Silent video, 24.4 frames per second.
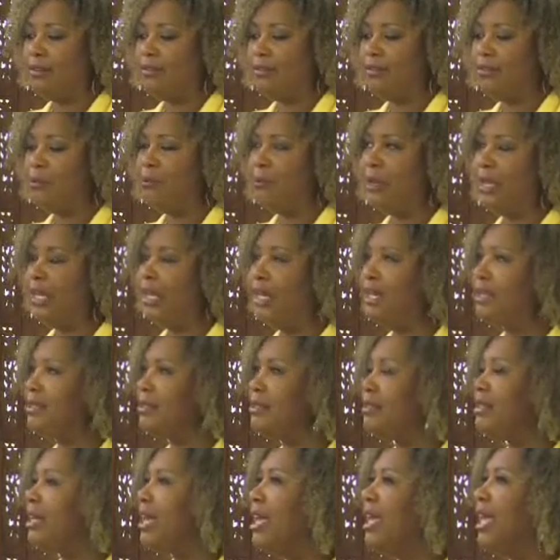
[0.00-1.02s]
for me
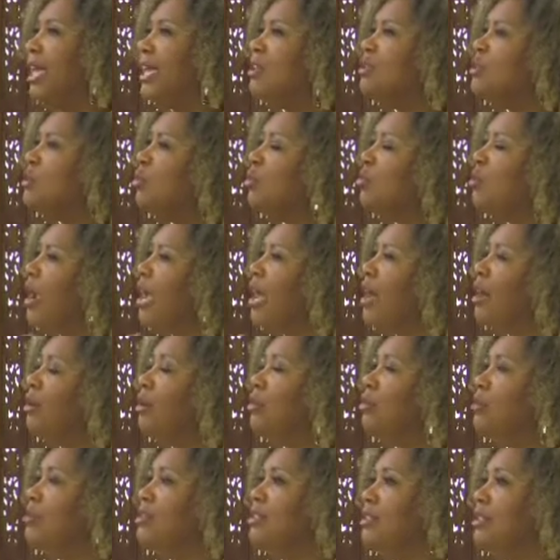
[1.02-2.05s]
is
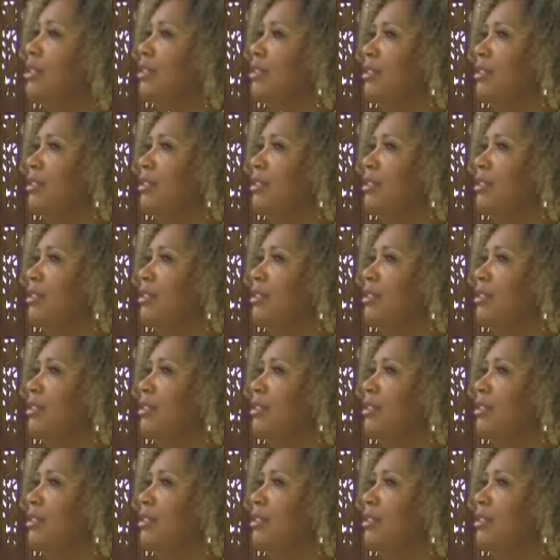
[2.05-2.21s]
around,